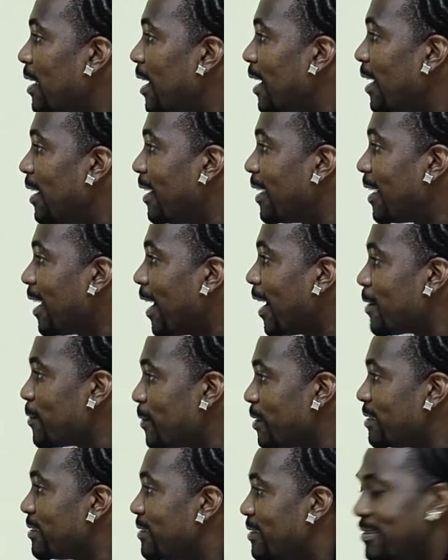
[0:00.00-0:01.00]
I
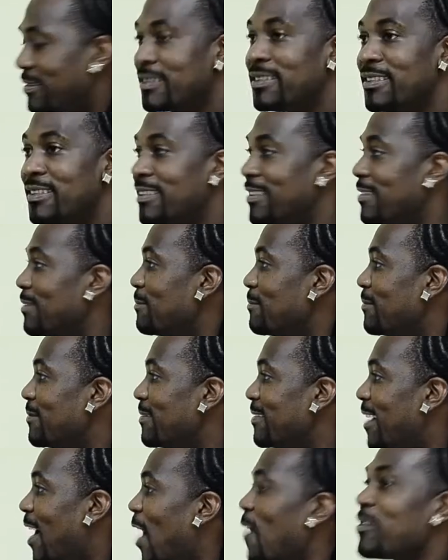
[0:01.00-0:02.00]

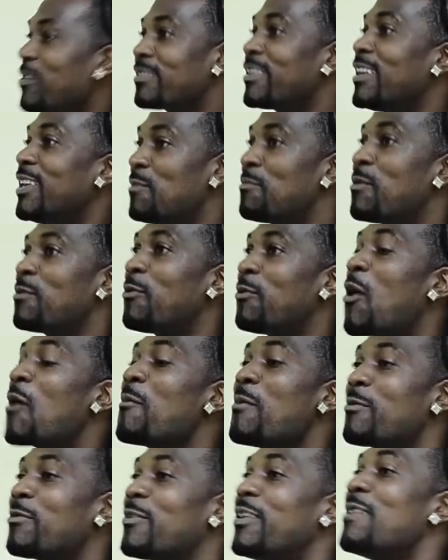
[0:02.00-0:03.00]
was going to perform
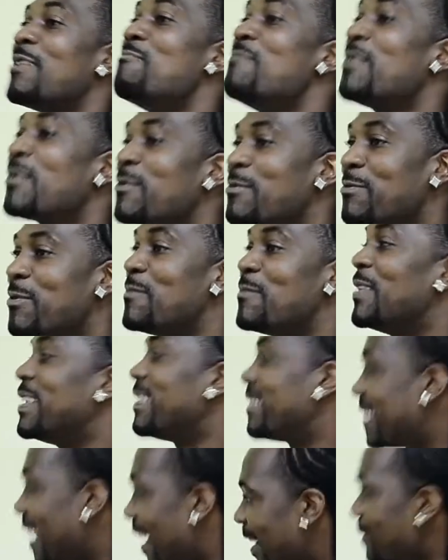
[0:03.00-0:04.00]
in front of the mirror for
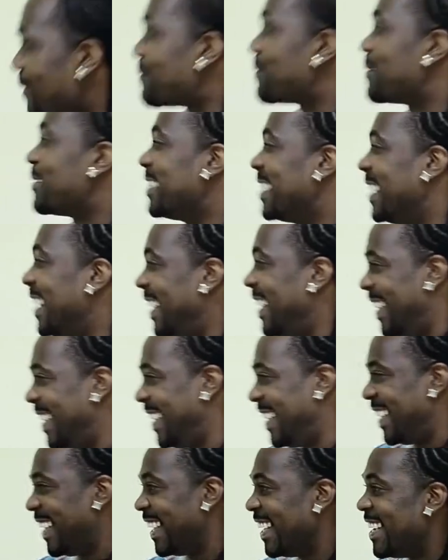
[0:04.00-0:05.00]
myself.
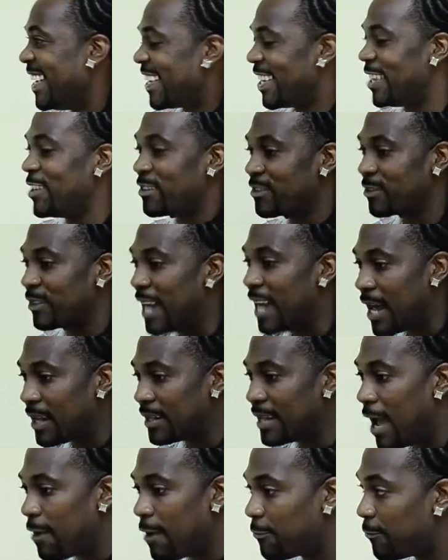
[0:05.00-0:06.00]
You know, so
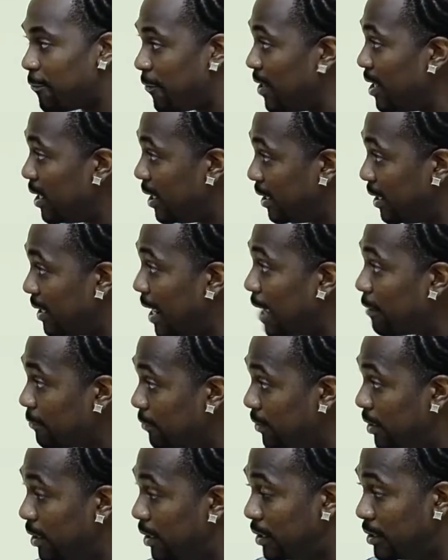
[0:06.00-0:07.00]
that feeling. That
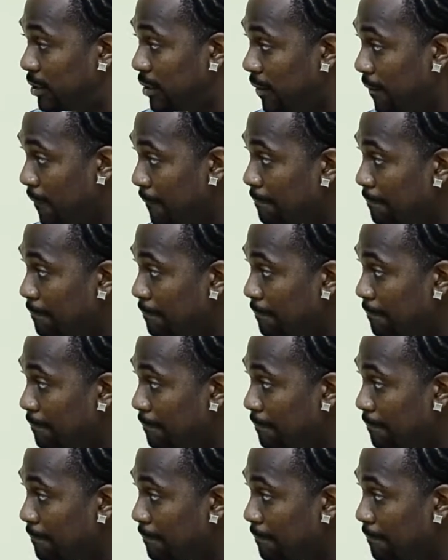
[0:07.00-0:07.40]
energy.